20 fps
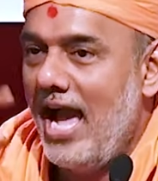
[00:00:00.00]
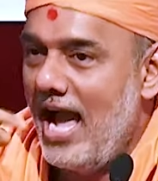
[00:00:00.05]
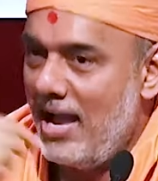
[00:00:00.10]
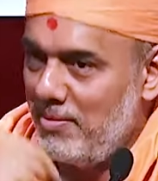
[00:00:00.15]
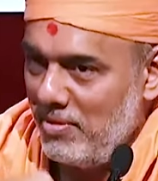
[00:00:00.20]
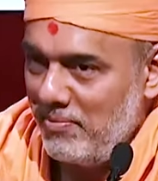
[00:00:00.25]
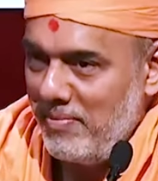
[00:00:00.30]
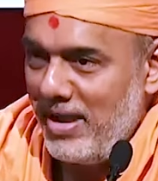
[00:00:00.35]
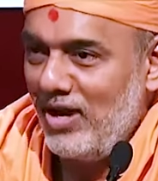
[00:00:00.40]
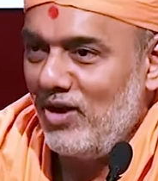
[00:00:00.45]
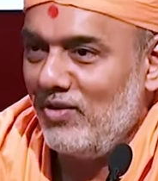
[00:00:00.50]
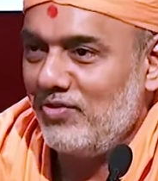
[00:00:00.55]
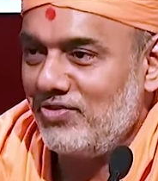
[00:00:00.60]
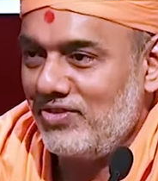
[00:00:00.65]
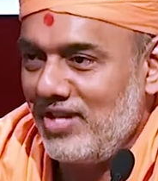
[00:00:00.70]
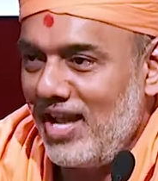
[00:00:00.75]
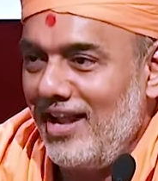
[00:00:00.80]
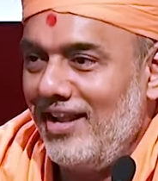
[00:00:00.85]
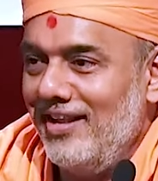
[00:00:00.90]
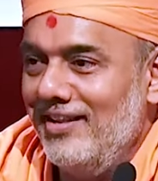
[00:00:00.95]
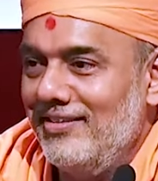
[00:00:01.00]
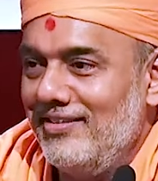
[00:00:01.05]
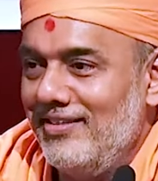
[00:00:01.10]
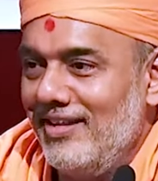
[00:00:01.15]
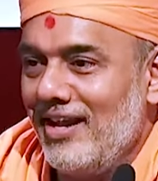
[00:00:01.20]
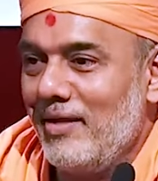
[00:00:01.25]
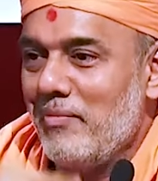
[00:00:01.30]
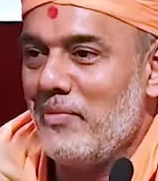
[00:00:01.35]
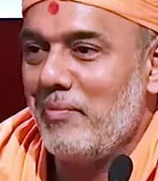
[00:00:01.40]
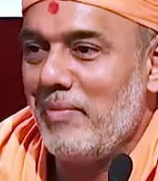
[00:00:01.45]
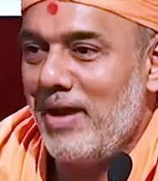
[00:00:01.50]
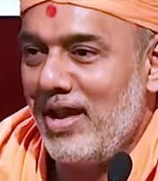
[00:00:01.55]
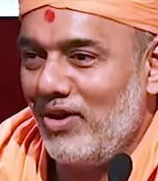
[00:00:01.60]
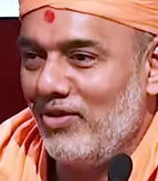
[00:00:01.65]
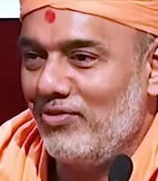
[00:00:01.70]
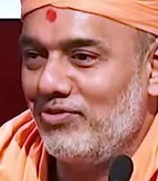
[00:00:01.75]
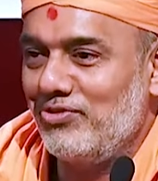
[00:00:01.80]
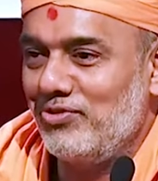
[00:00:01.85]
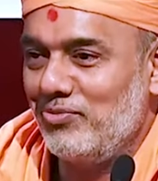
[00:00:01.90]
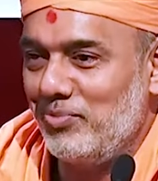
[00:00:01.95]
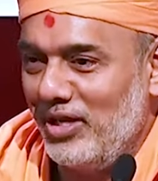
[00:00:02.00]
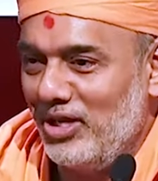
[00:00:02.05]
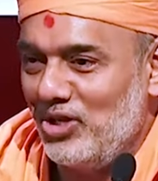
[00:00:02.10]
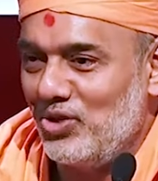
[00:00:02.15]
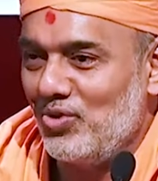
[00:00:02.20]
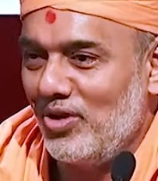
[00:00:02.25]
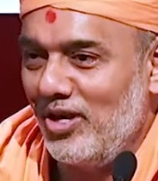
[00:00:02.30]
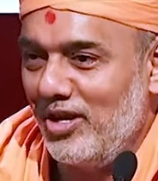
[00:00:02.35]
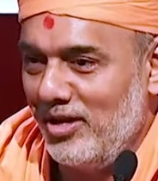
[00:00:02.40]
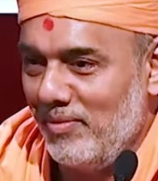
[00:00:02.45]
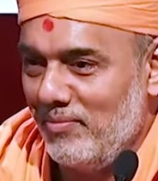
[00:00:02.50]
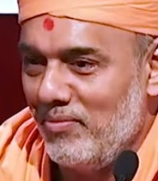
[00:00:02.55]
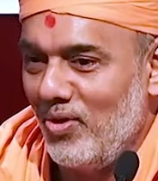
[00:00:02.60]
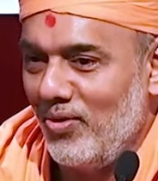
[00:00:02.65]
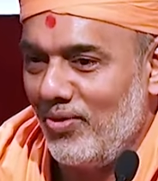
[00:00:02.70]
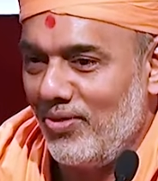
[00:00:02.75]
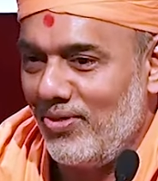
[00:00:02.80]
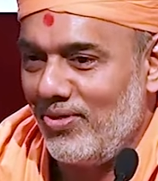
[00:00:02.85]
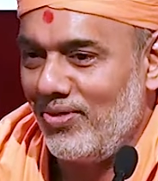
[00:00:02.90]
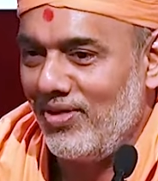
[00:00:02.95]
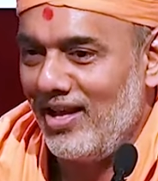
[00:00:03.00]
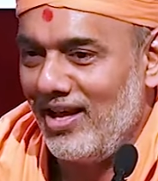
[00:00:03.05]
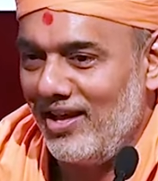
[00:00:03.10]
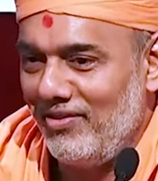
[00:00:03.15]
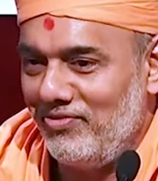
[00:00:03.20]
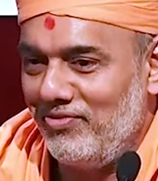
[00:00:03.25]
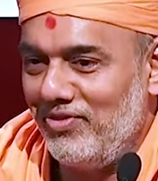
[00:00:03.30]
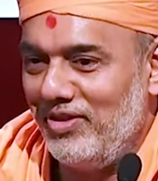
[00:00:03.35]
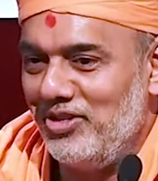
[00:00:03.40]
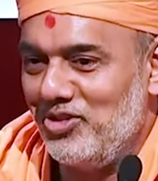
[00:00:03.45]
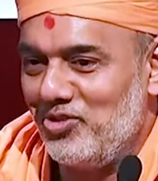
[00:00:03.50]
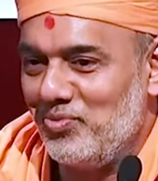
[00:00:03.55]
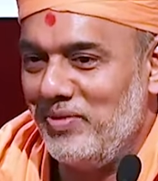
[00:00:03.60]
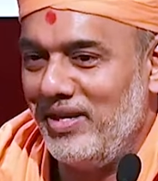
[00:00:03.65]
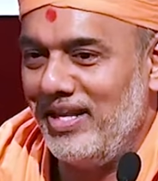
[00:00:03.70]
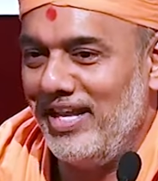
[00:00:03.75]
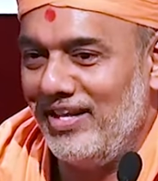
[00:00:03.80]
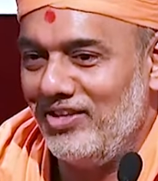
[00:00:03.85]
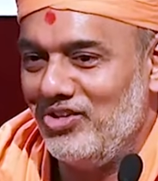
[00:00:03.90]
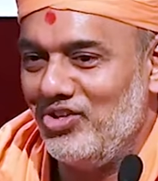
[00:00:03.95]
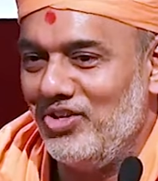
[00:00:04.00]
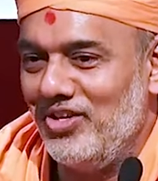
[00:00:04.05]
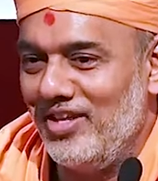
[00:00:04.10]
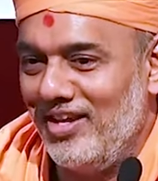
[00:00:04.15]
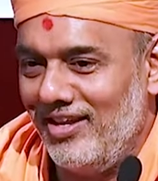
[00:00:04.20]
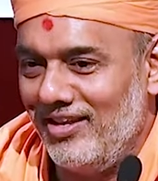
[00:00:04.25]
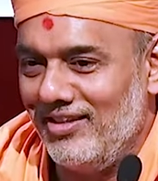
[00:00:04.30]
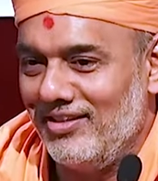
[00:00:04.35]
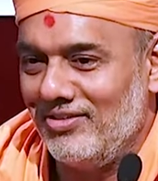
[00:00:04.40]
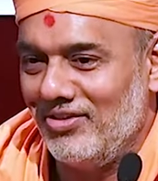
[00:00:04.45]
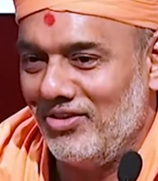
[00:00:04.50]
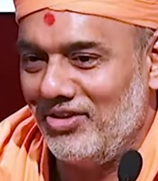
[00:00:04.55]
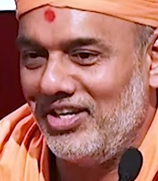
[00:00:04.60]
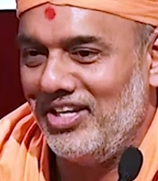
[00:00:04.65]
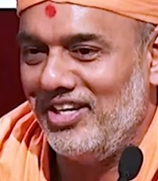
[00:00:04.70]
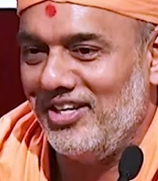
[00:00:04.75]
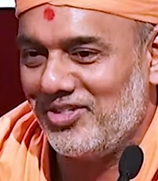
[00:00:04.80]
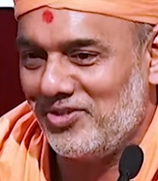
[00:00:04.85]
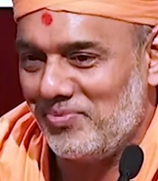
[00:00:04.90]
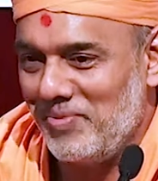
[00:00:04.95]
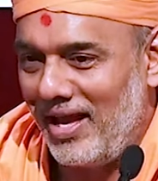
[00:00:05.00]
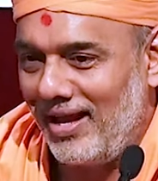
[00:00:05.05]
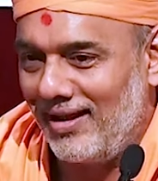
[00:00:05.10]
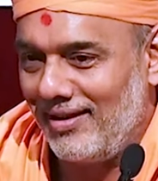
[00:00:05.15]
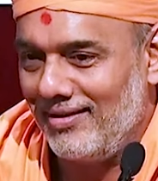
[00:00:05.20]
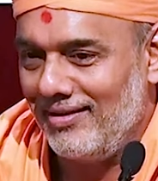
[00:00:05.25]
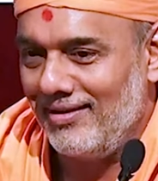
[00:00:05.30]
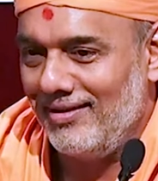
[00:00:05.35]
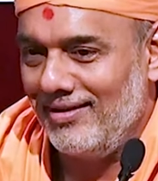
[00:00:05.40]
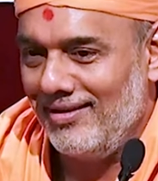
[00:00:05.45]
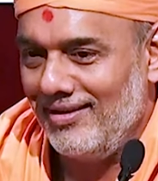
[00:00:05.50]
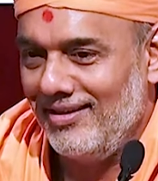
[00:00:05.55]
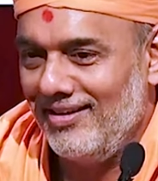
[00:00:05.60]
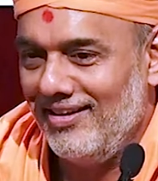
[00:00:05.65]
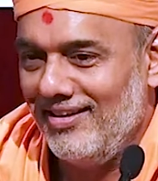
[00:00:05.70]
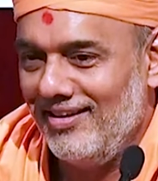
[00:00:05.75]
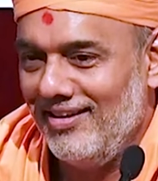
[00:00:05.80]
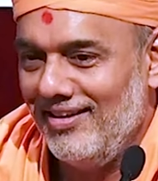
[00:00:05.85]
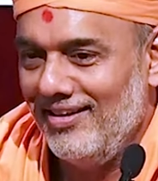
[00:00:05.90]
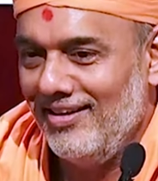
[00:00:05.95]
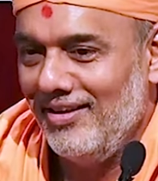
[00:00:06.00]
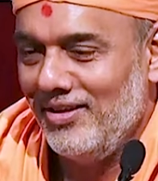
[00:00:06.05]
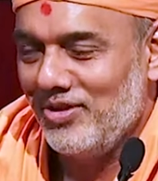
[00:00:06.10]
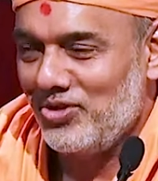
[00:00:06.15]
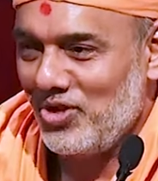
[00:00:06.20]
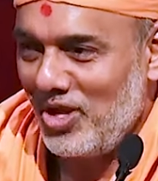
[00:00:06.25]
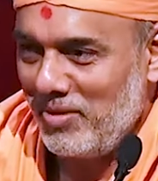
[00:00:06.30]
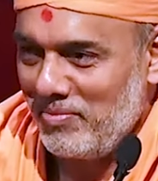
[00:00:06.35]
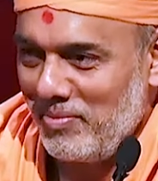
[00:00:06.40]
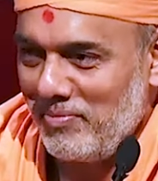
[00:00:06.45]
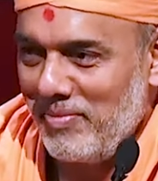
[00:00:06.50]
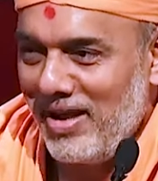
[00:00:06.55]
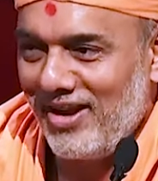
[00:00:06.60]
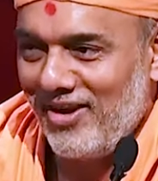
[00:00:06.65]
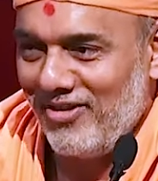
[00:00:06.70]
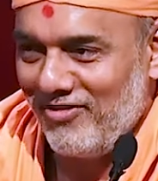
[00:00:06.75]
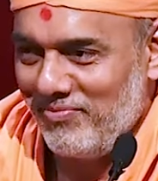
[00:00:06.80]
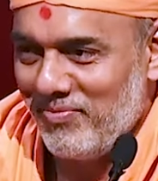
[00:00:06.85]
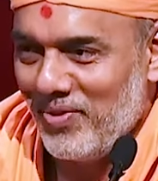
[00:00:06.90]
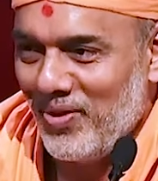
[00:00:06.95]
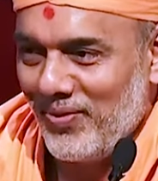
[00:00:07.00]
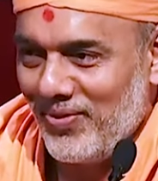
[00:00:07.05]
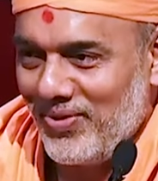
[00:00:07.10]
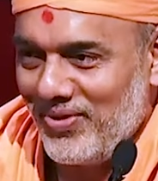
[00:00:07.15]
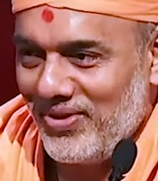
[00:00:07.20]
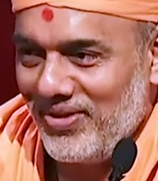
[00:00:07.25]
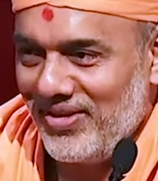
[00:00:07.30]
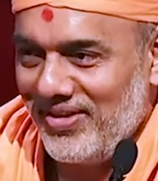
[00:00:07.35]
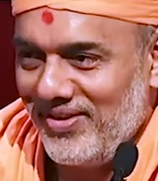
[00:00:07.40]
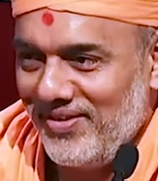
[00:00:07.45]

I'm a man of science and I'm a man of spirituality both. I finished my engineering 30 years back. So I'm a man of both.